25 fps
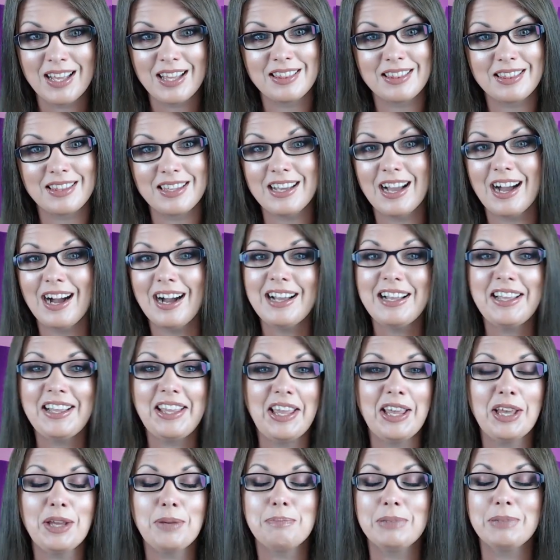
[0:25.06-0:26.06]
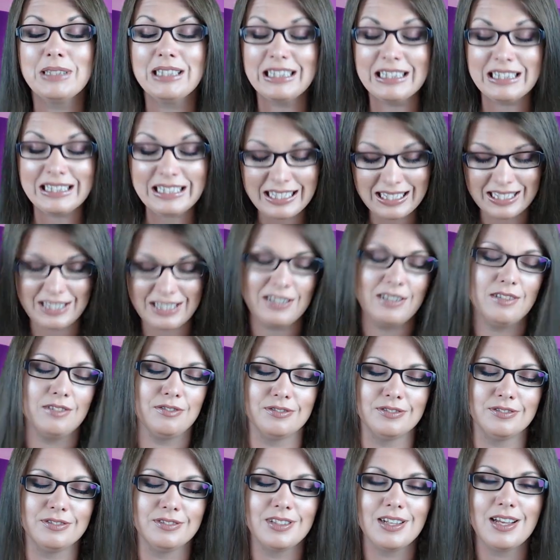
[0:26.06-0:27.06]
The I can't believe
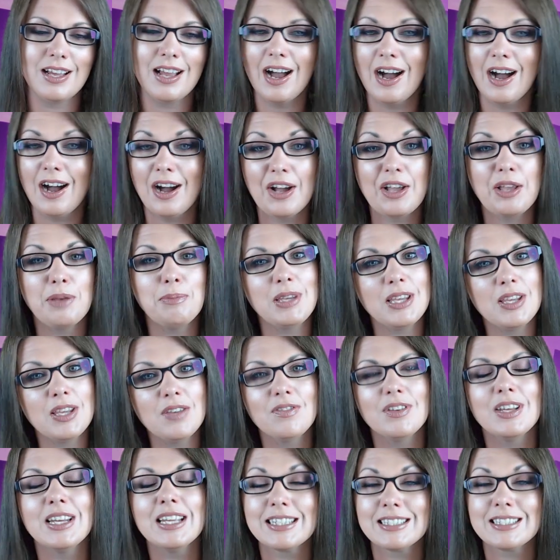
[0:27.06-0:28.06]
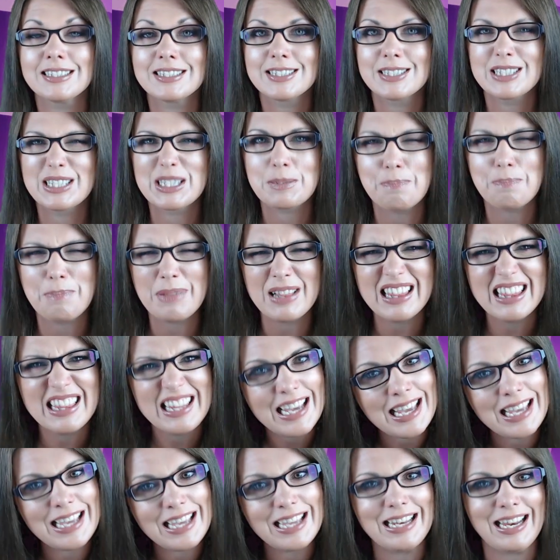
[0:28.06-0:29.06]
I am even
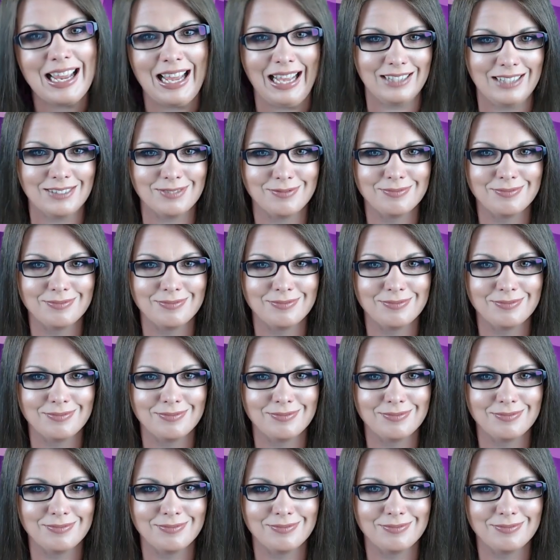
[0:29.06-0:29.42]
explaining